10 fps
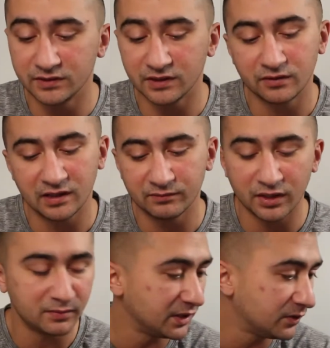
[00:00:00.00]
So I
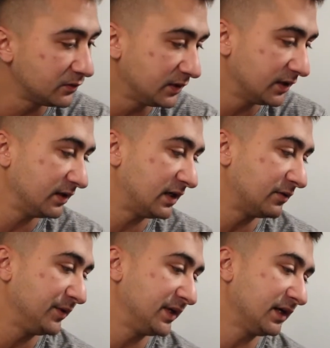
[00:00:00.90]
brought my own. That
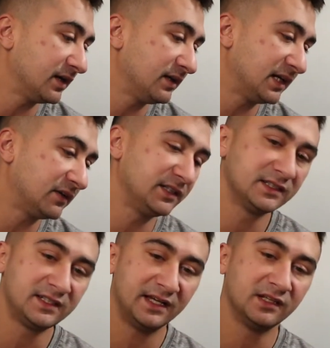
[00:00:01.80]
way you can cut down and
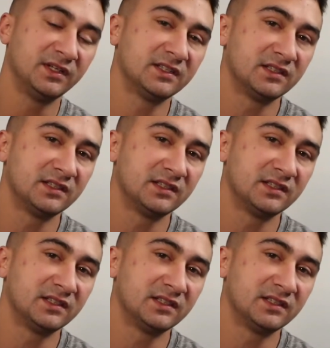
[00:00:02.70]
just hand them this.